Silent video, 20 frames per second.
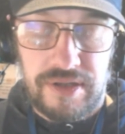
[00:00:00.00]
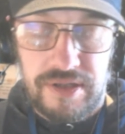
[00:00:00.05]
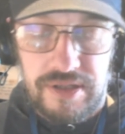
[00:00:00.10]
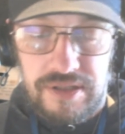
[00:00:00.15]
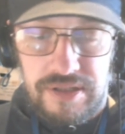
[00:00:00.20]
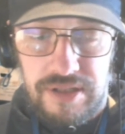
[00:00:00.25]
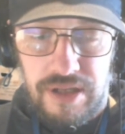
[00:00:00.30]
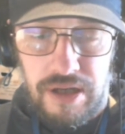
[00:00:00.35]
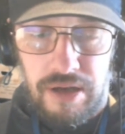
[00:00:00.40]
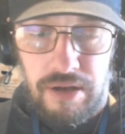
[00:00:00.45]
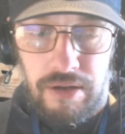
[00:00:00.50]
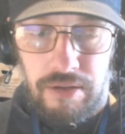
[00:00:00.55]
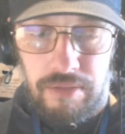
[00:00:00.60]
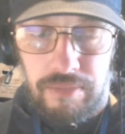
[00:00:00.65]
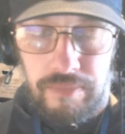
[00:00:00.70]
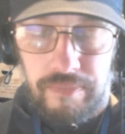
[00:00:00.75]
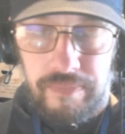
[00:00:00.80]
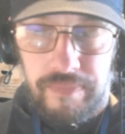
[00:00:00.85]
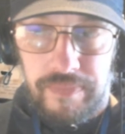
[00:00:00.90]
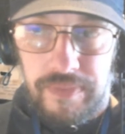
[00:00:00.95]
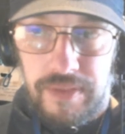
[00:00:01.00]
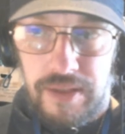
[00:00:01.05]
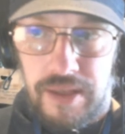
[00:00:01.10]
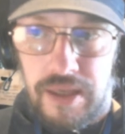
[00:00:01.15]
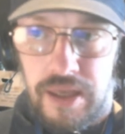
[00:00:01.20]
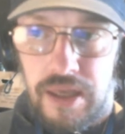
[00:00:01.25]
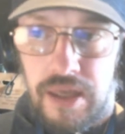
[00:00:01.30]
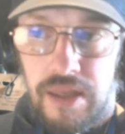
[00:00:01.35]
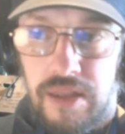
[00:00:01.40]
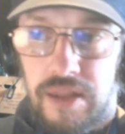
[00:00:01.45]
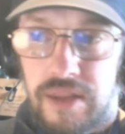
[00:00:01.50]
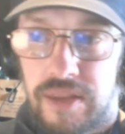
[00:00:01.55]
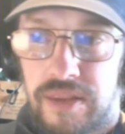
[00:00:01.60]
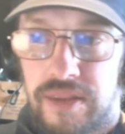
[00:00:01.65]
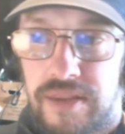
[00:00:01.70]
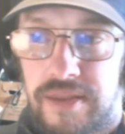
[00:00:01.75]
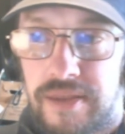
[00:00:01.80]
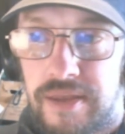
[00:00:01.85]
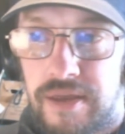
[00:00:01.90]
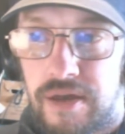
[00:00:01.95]
So
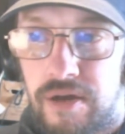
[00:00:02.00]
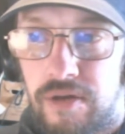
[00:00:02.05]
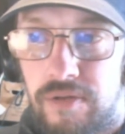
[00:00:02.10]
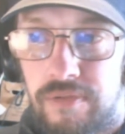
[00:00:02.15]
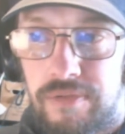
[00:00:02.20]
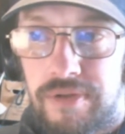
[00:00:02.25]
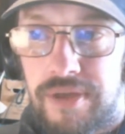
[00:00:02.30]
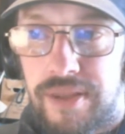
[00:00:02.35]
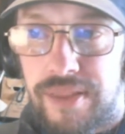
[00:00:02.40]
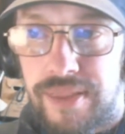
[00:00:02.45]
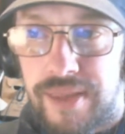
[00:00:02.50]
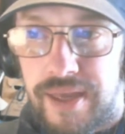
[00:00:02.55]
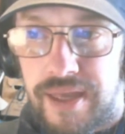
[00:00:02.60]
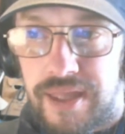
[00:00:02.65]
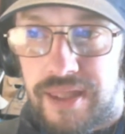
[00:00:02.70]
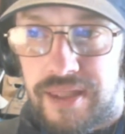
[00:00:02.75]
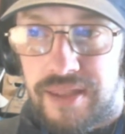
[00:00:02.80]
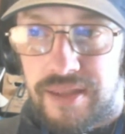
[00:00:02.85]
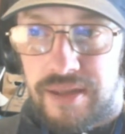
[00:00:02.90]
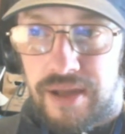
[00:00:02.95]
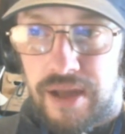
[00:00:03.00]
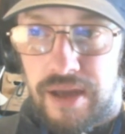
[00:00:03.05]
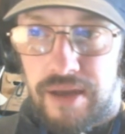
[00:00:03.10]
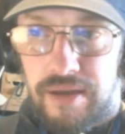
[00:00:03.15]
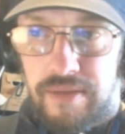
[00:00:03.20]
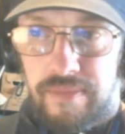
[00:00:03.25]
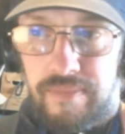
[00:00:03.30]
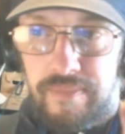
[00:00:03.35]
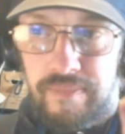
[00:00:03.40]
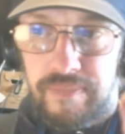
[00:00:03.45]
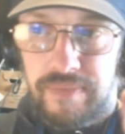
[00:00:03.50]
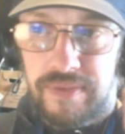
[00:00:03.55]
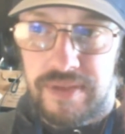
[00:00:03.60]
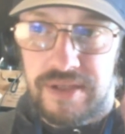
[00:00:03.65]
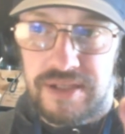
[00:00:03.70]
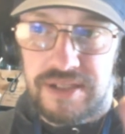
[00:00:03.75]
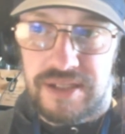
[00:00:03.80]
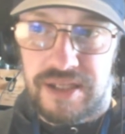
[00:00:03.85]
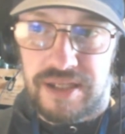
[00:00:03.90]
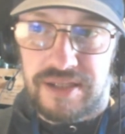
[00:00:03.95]
the only thing
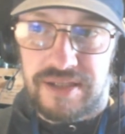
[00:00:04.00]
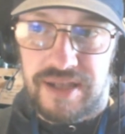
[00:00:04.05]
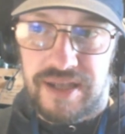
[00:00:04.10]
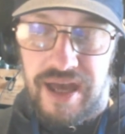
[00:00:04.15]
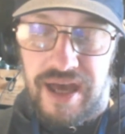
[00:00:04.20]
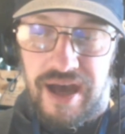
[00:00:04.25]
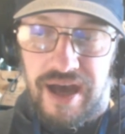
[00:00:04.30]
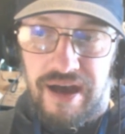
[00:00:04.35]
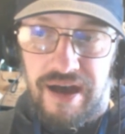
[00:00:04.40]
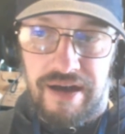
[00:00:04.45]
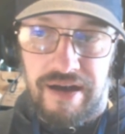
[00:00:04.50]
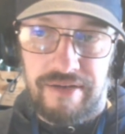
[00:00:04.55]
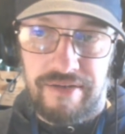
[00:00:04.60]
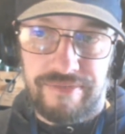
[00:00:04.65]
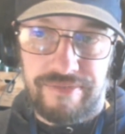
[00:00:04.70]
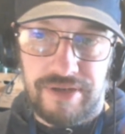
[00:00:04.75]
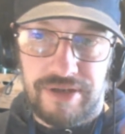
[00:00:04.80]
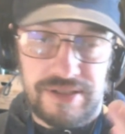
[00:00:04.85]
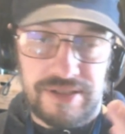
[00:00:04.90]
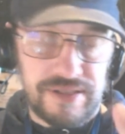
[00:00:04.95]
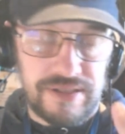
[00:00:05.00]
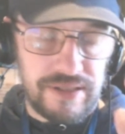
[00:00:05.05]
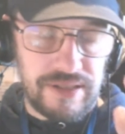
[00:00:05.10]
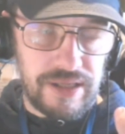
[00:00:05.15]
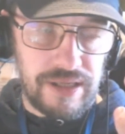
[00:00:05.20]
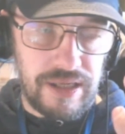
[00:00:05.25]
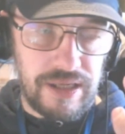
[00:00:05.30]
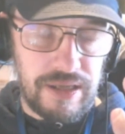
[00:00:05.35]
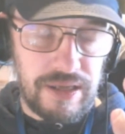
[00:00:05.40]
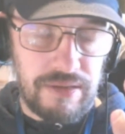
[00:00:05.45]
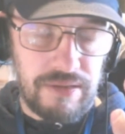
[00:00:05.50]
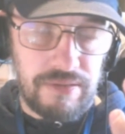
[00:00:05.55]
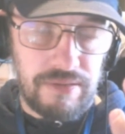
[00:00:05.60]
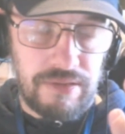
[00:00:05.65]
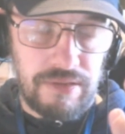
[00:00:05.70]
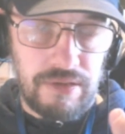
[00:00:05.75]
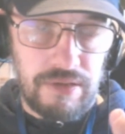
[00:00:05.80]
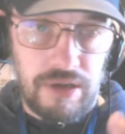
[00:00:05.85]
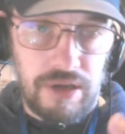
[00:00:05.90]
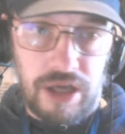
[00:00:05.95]
this doesn't have is the
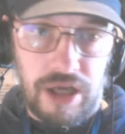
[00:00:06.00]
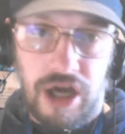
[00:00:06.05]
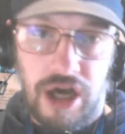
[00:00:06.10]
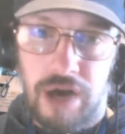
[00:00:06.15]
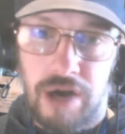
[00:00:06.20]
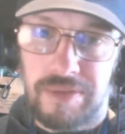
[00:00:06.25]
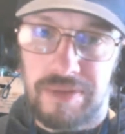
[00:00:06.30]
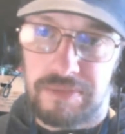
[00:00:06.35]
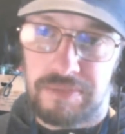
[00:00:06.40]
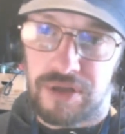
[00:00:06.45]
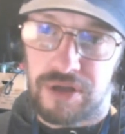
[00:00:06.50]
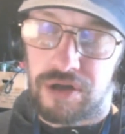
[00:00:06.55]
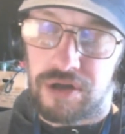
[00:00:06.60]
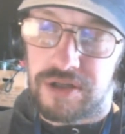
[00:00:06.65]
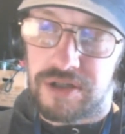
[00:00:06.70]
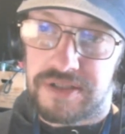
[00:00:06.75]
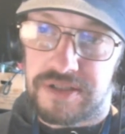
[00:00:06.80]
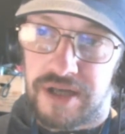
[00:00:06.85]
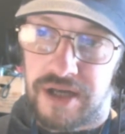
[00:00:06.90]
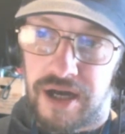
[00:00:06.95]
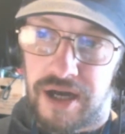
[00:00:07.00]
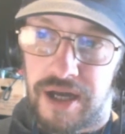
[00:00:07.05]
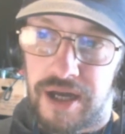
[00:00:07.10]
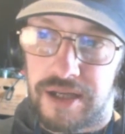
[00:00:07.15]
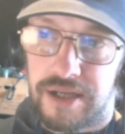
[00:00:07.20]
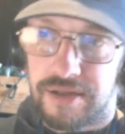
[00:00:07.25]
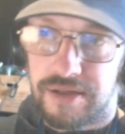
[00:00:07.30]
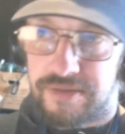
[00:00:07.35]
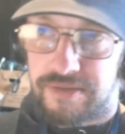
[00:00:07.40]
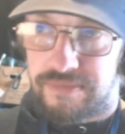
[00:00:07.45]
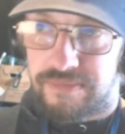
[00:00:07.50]
carbon monoxide and